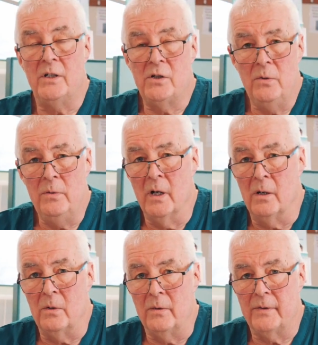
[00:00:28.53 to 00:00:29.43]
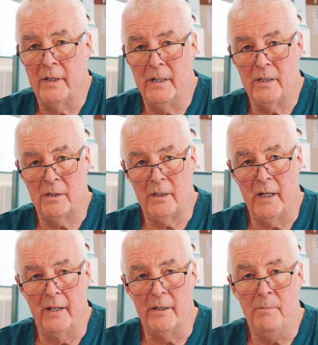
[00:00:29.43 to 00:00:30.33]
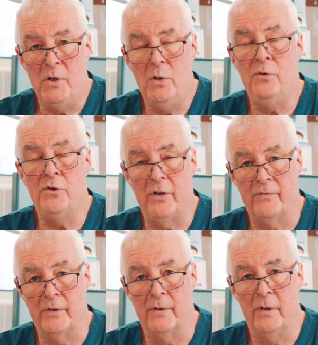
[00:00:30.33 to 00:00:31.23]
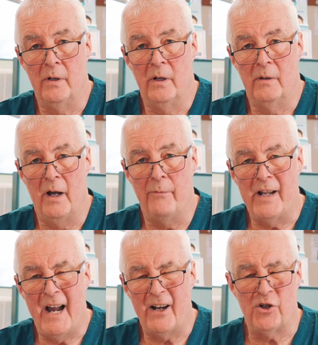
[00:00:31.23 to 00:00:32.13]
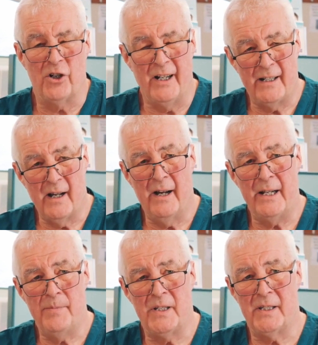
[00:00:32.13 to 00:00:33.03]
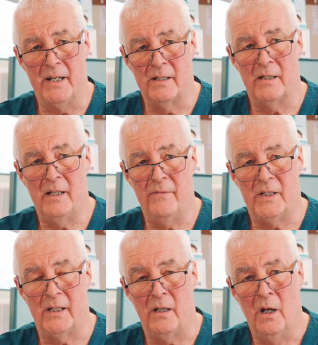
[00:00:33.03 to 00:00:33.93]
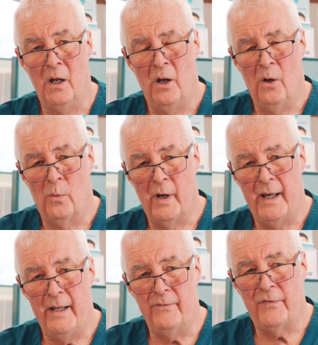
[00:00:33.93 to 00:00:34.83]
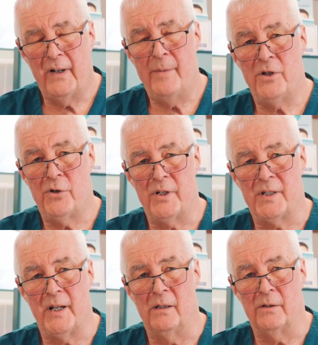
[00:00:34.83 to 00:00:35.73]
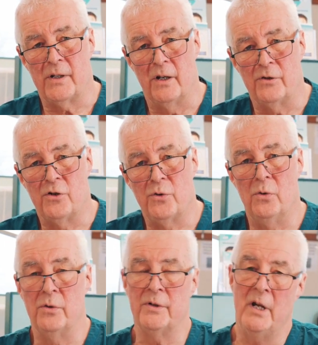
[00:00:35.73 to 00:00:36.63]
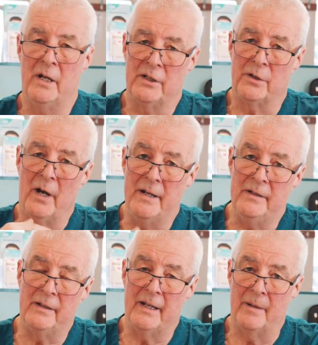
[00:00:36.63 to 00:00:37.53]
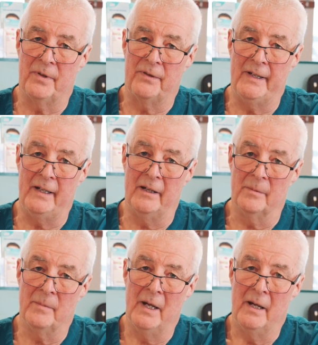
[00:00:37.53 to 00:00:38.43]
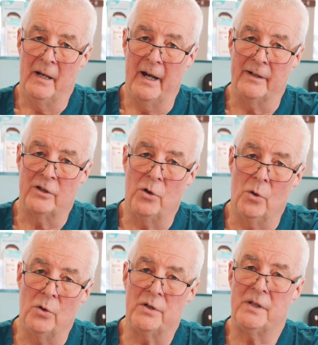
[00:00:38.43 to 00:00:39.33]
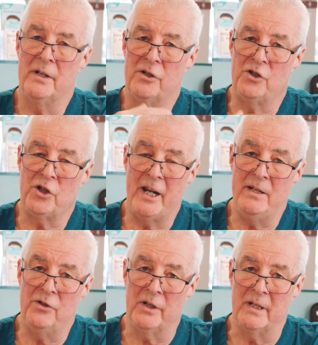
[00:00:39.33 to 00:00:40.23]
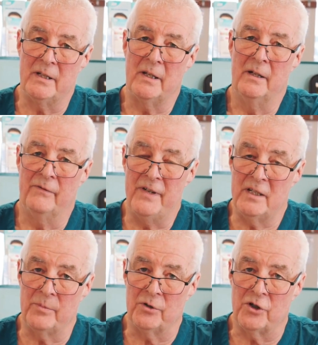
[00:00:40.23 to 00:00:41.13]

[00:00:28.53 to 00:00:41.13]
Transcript: Do know that it's an immune-driven reaction, like a hypersensitivity, where inflammatory cells are drawn to under the epithelium and cause changes, visible